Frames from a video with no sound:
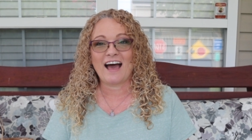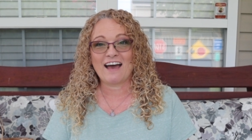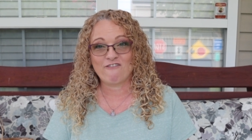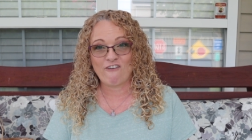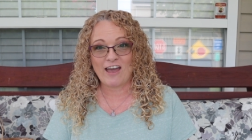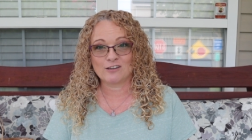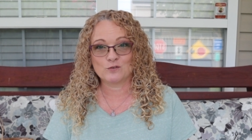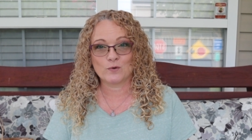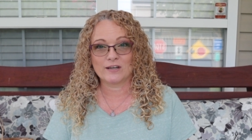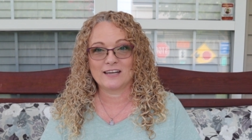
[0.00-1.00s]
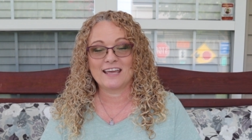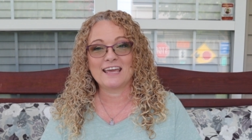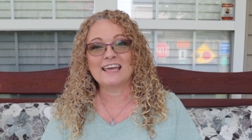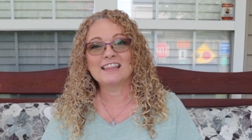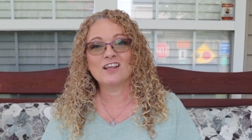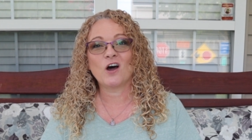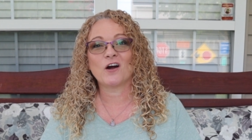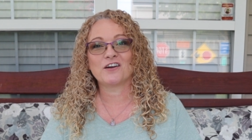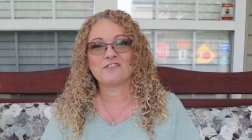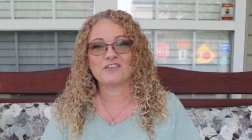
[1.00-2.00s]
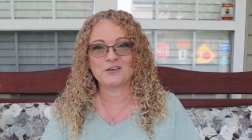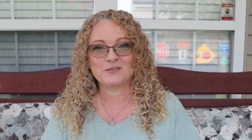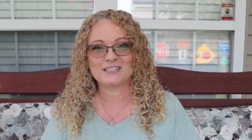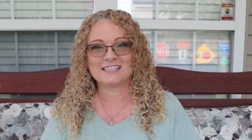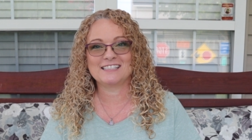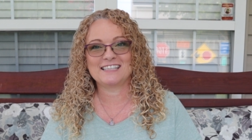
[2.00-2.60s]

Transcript: I found one in the heart of Houston,